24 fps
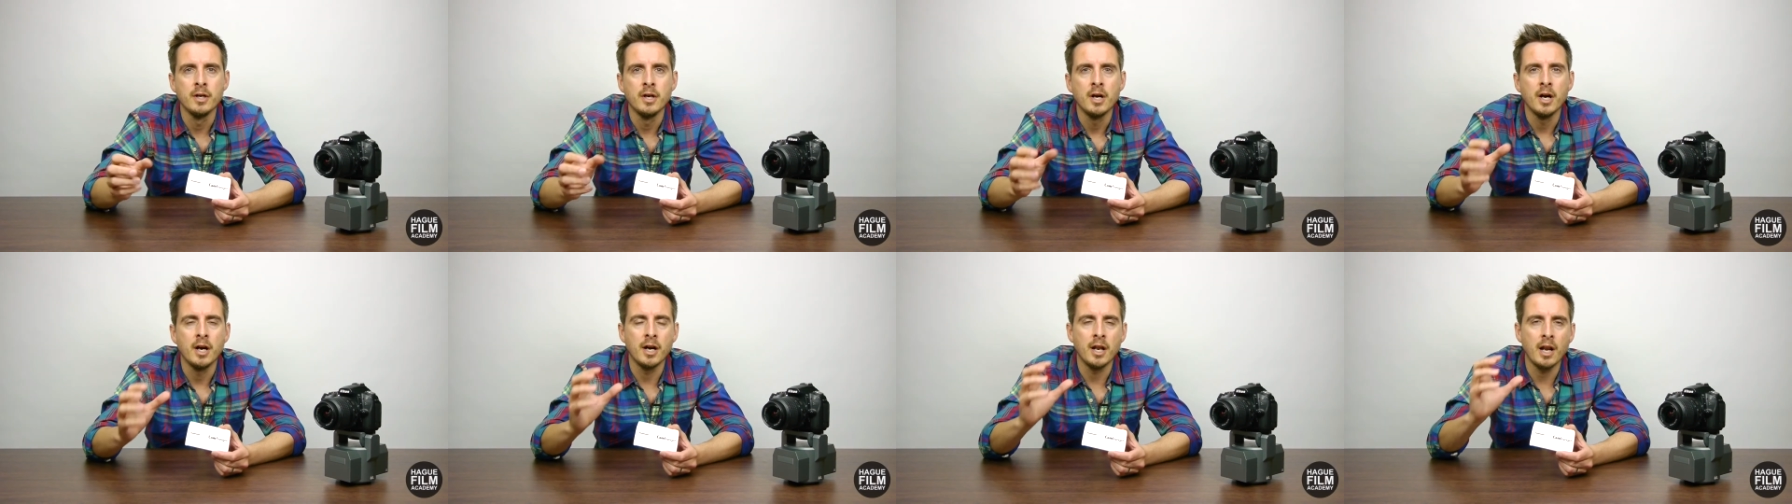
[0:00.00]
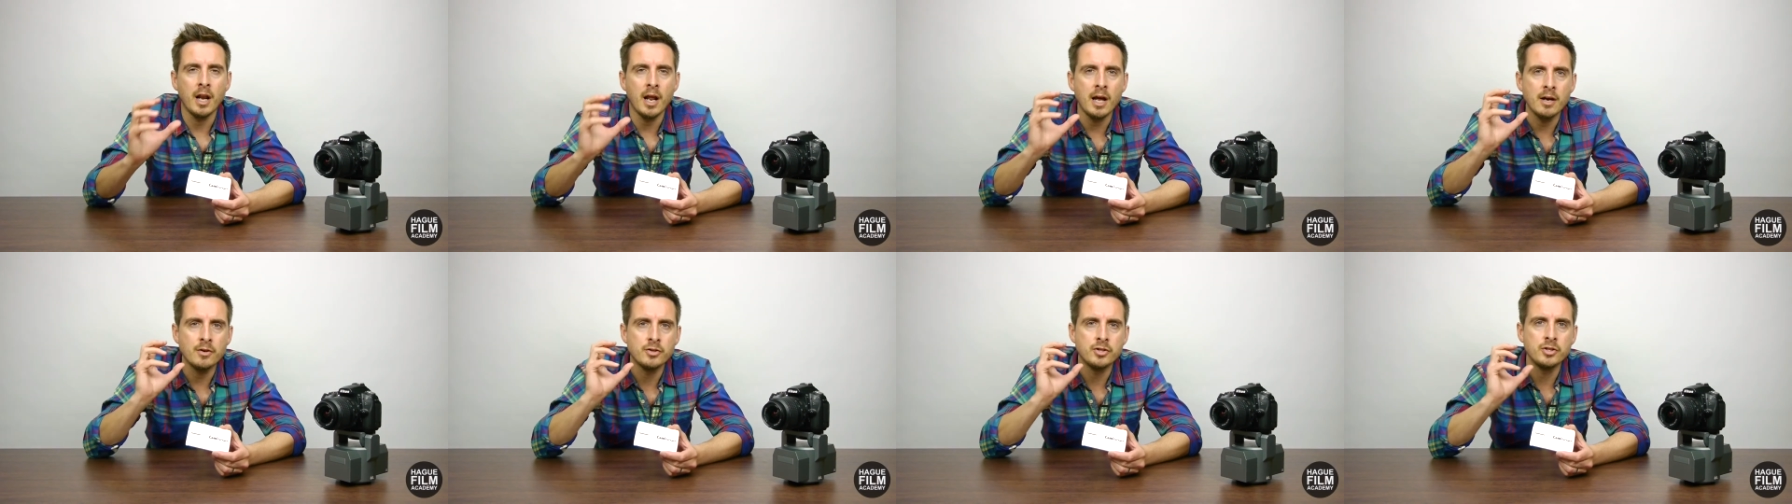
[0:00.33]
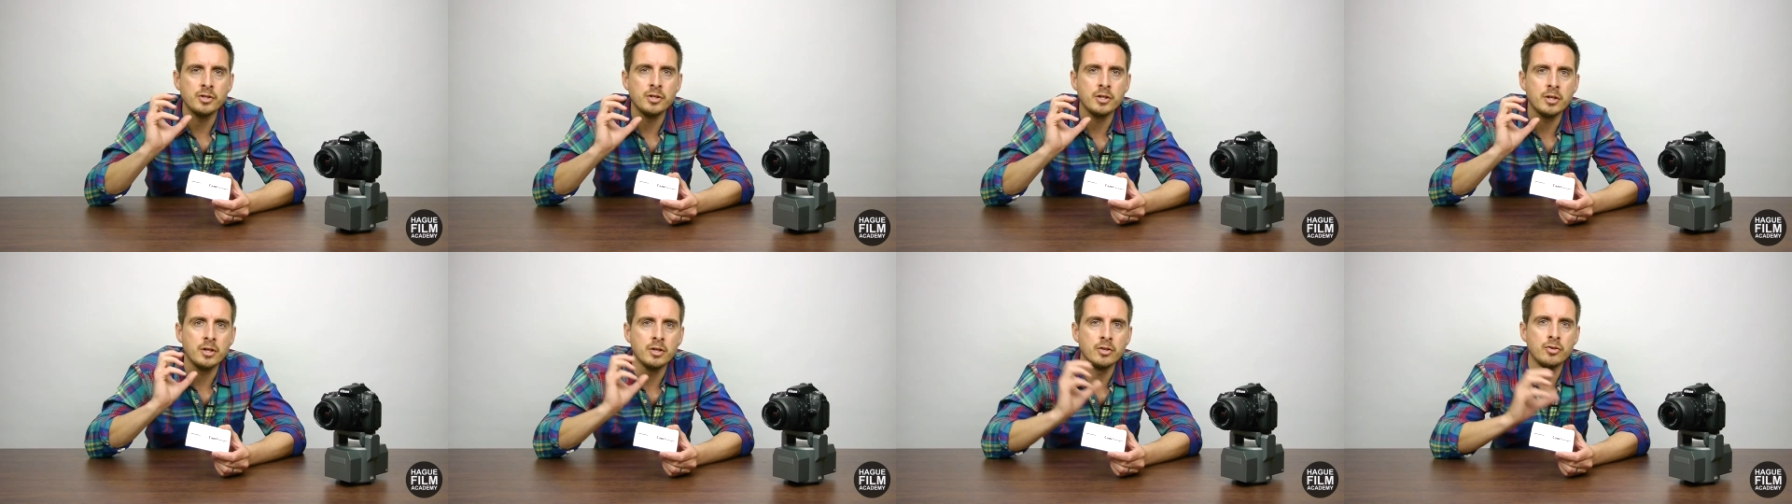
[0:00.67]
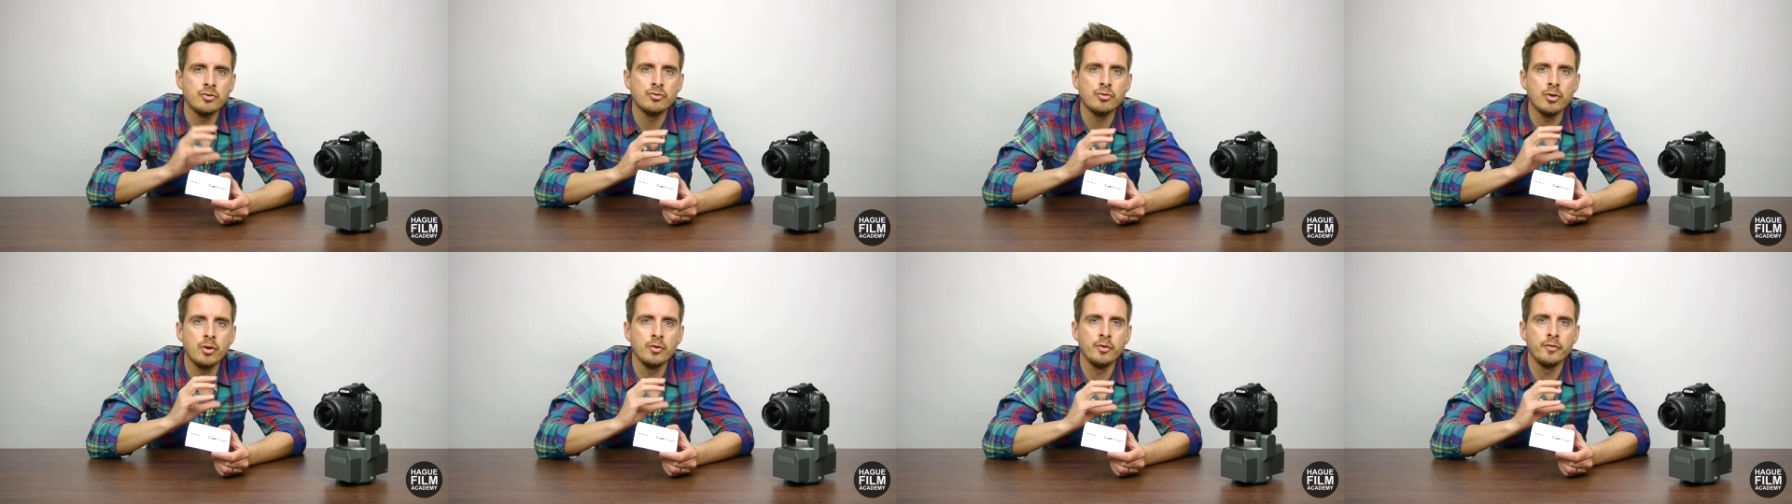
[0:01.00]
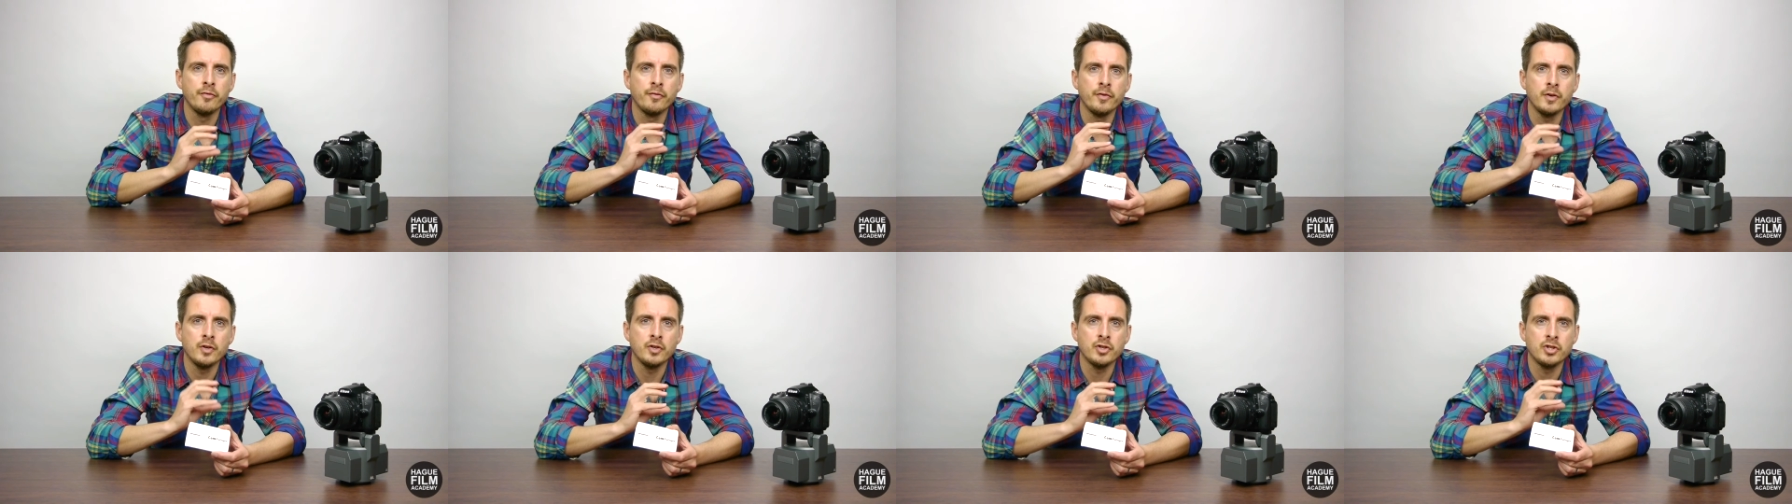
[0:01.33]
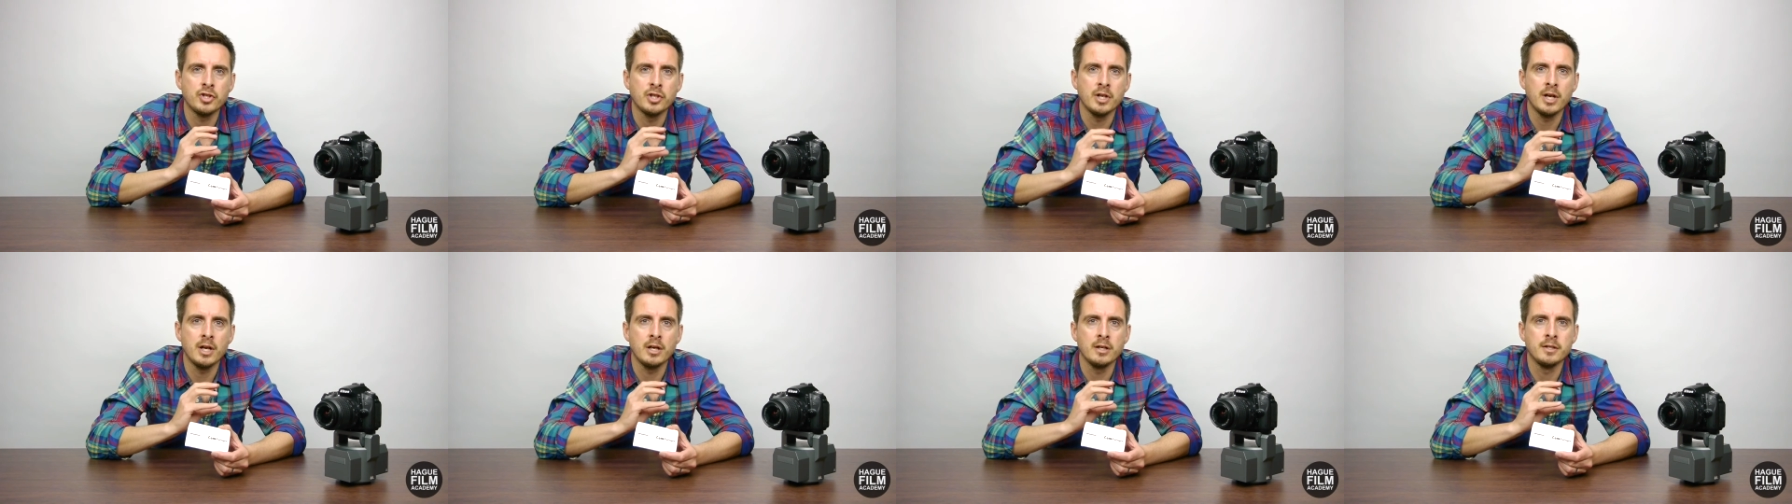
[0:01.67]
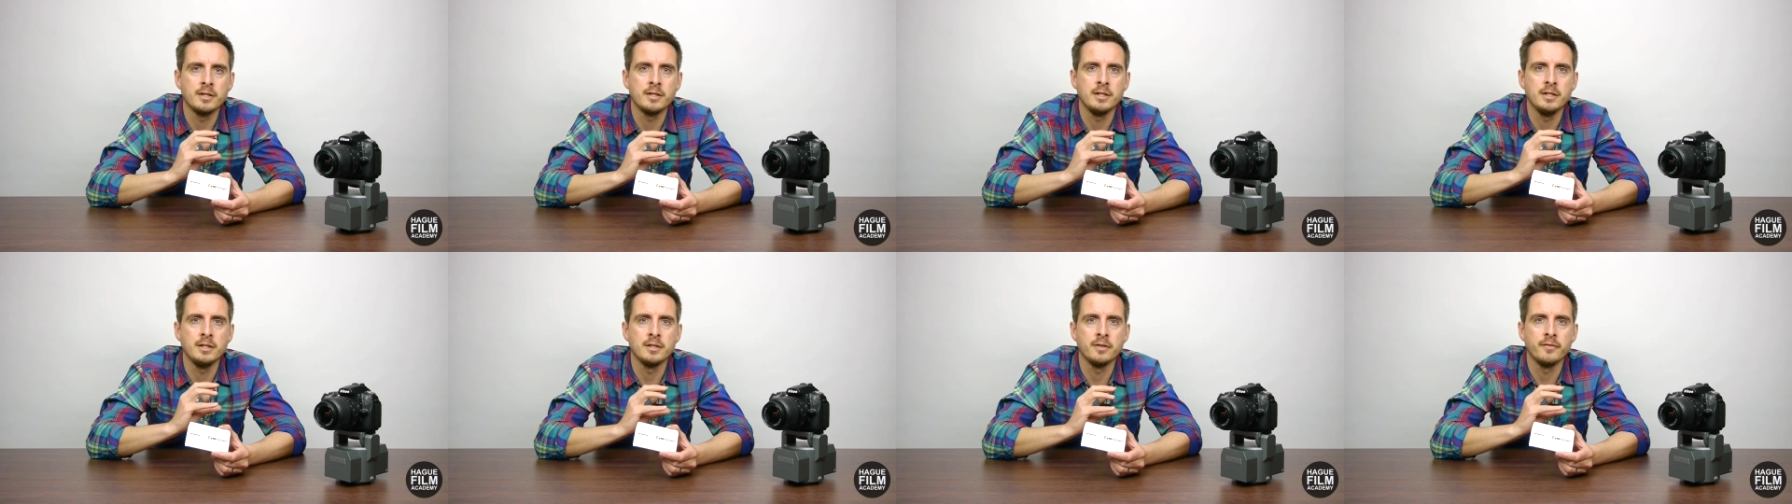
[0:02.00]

and allows you to control the functionalities